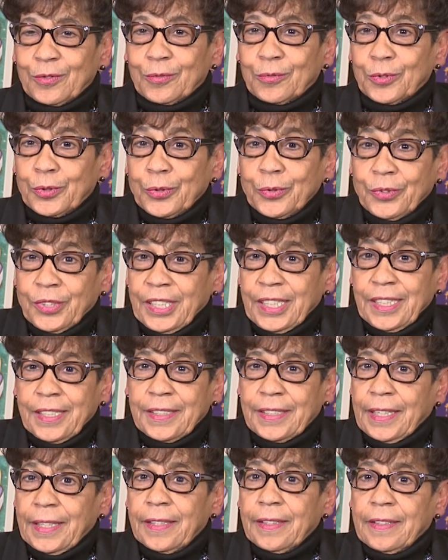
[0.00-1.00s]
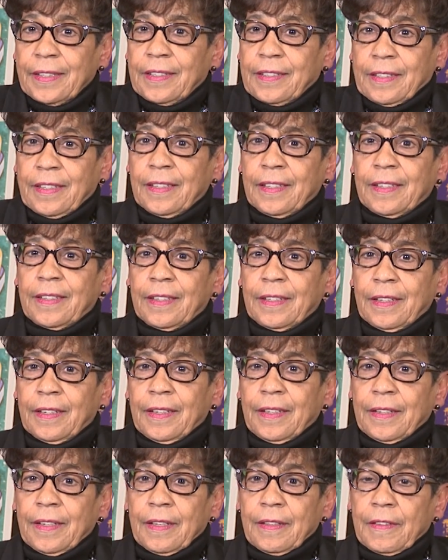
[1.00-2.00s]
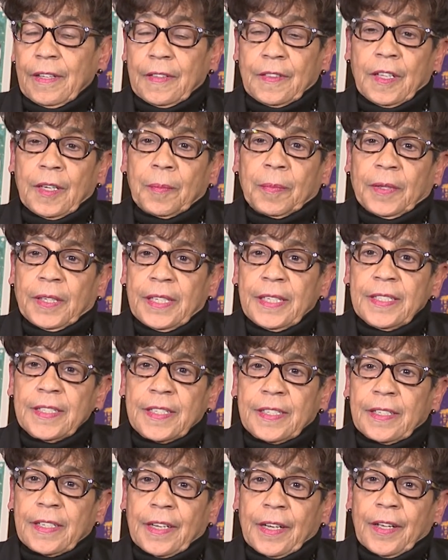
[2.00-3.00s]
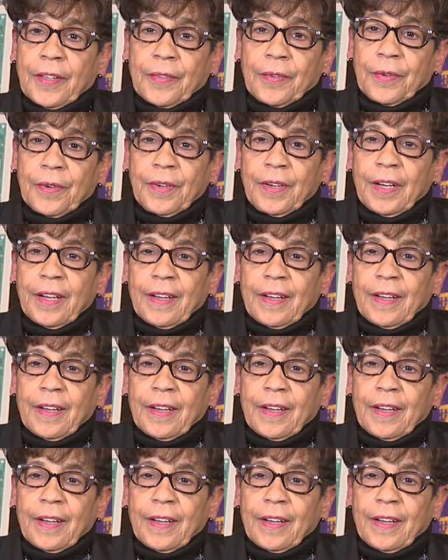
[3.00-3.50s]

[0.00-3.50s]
routine daily thing that they played together.